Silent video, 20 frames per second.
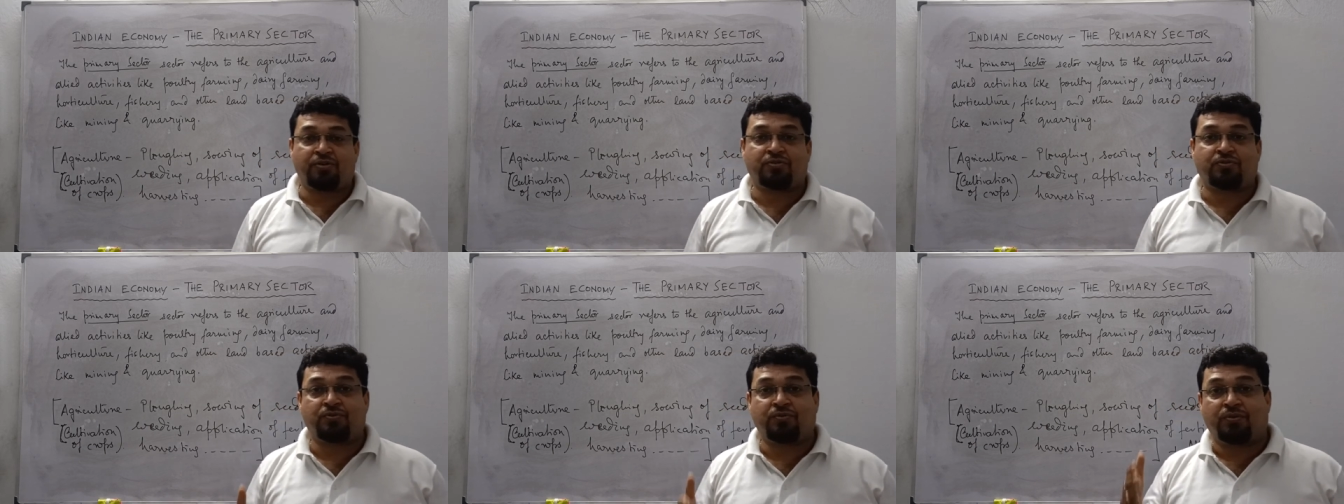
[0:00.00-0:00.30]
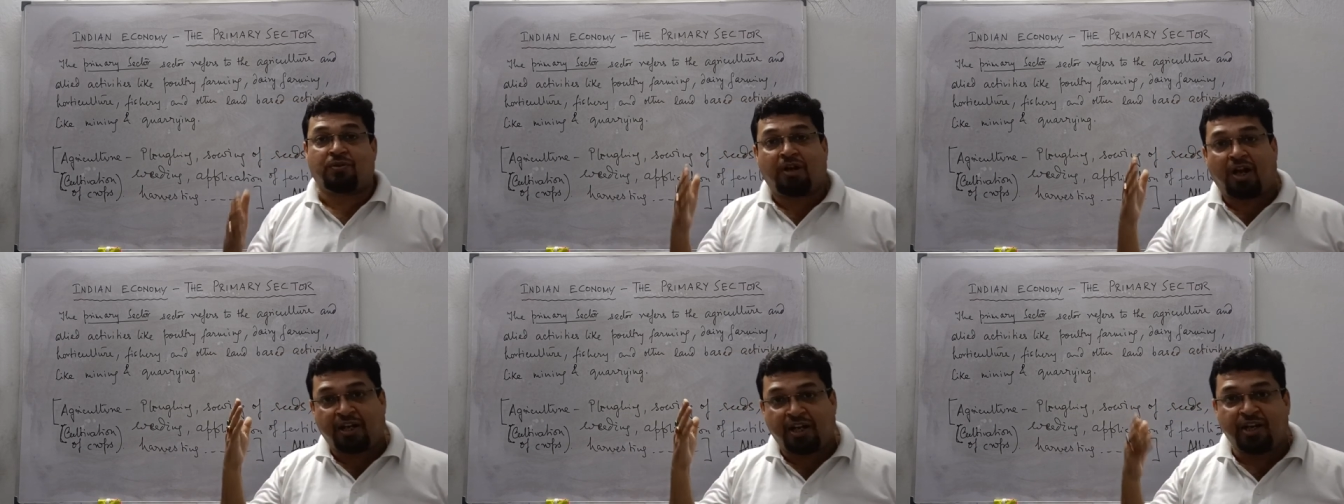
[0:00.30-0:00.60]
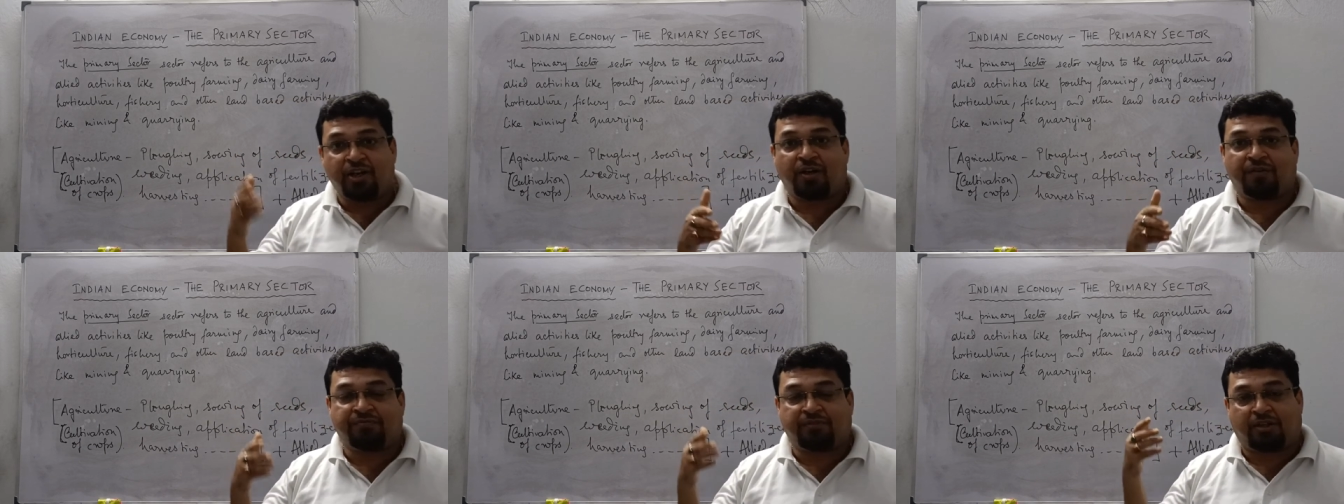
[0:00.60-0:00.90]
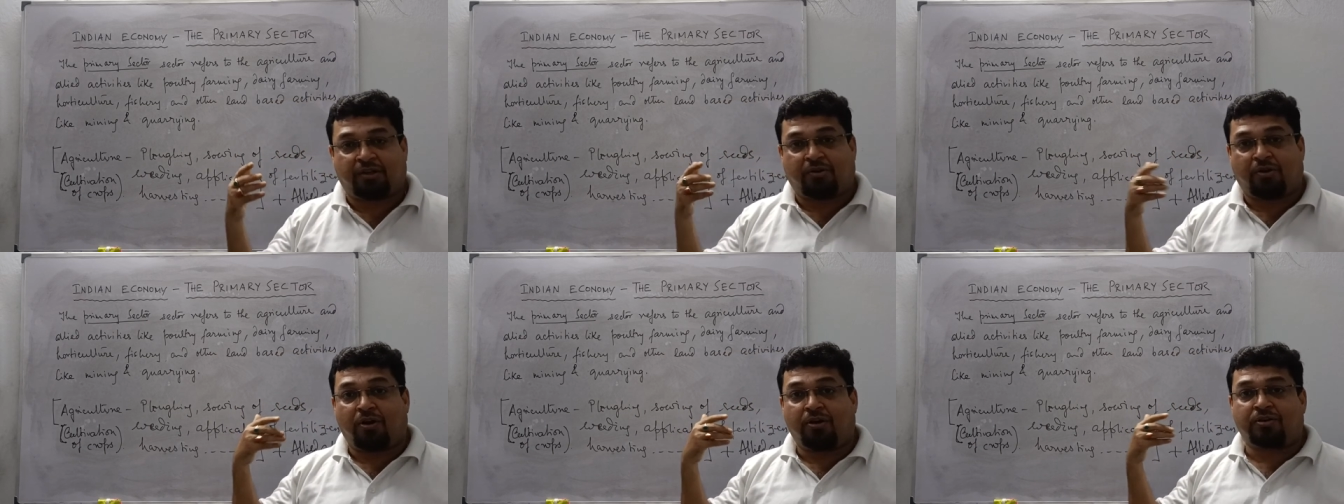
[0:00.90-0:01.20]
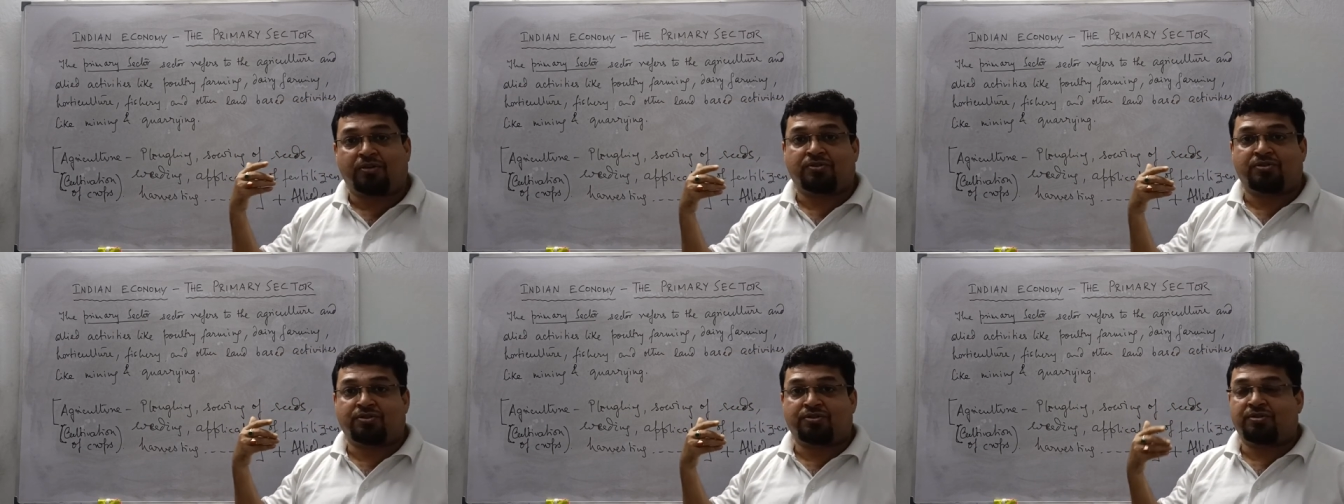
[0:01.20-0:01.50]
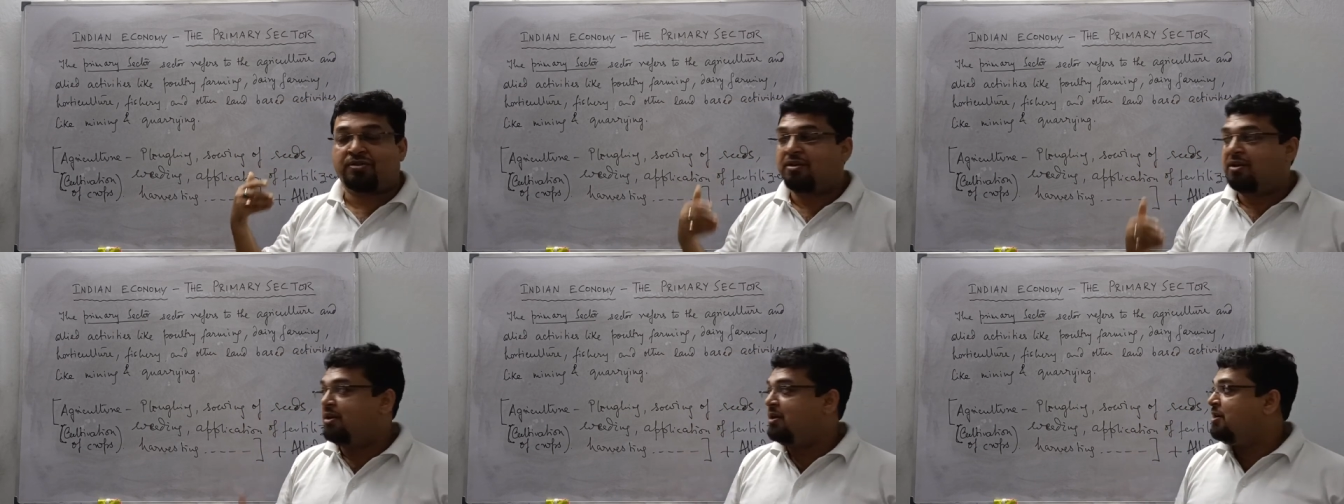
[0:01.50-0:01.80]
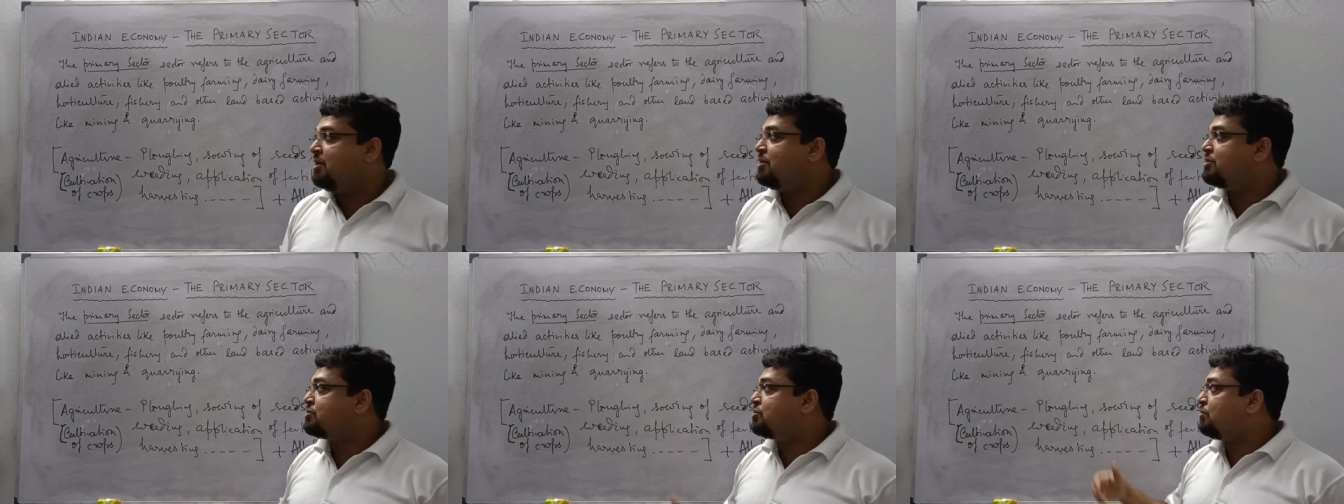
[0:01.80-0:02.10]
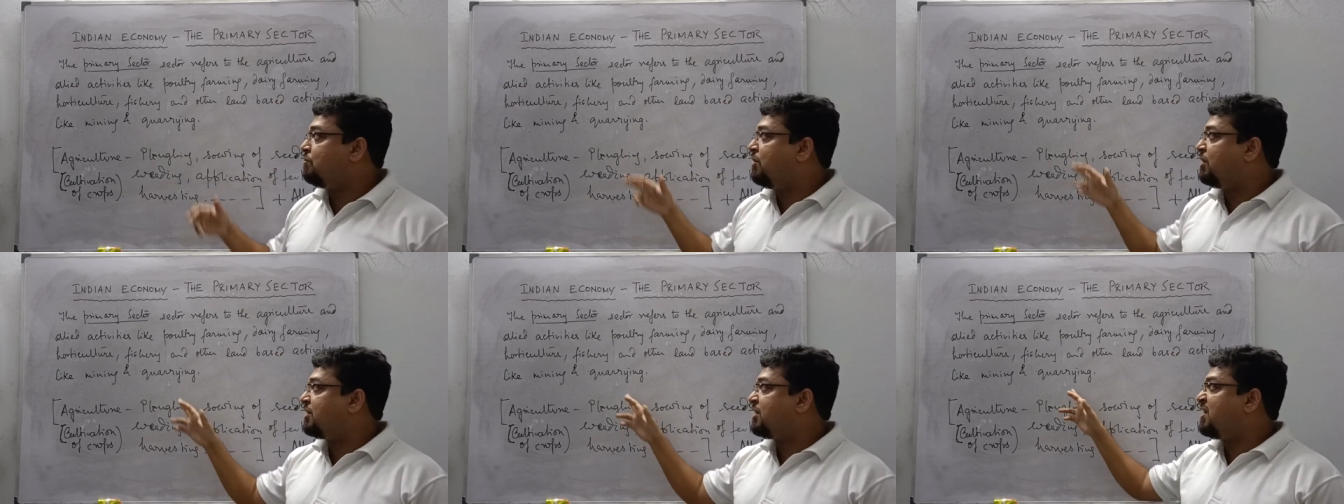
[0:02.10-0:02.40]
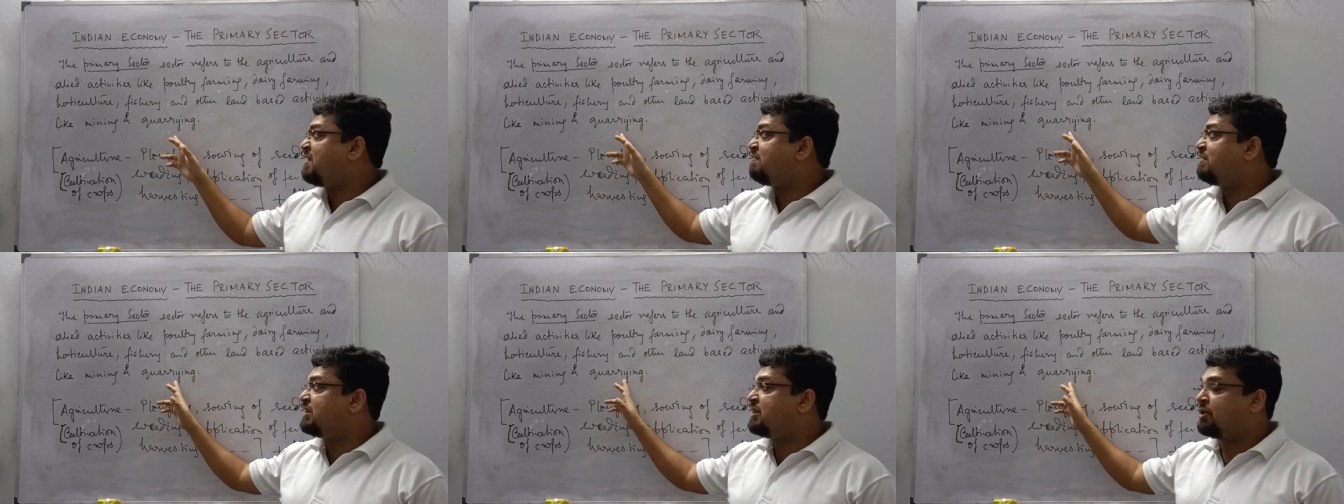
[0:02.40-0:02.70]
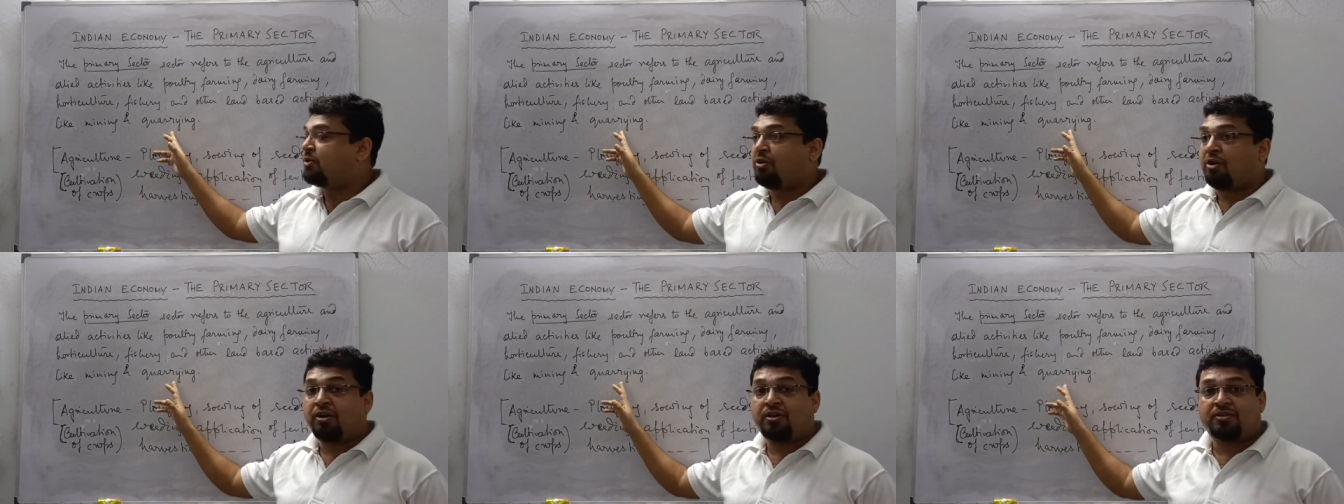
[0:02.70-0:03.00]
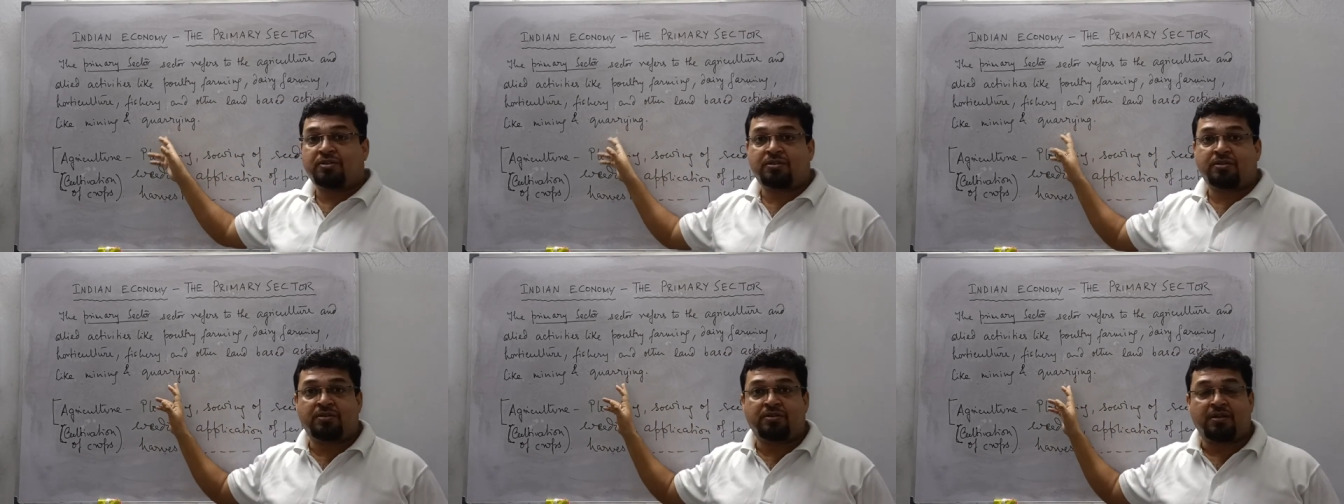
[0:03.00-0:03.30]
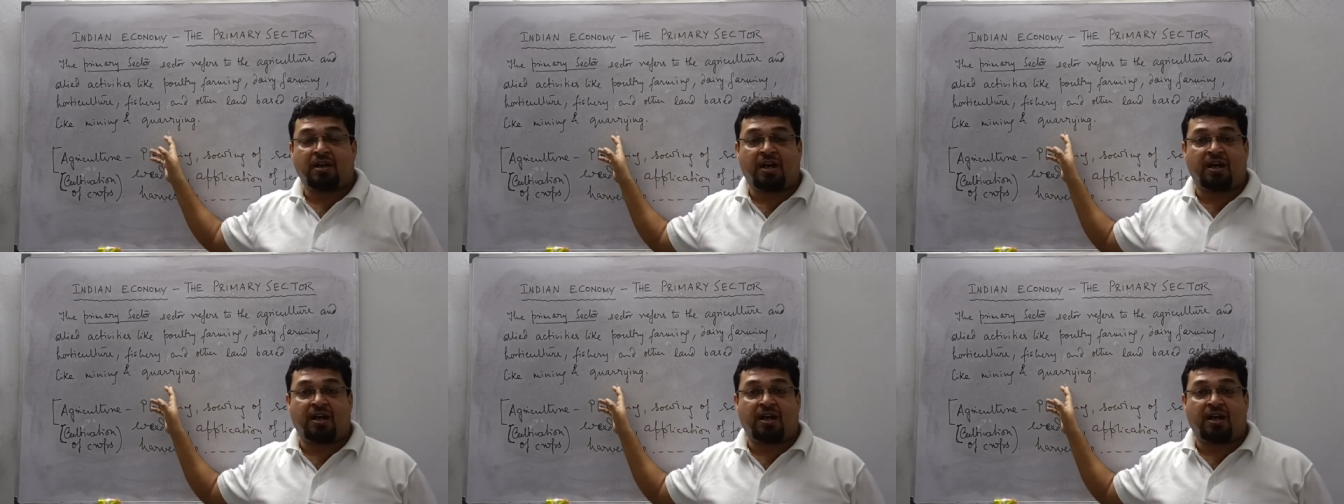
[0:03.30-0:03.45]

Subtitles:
So cutting of the rocks, so working with the rocks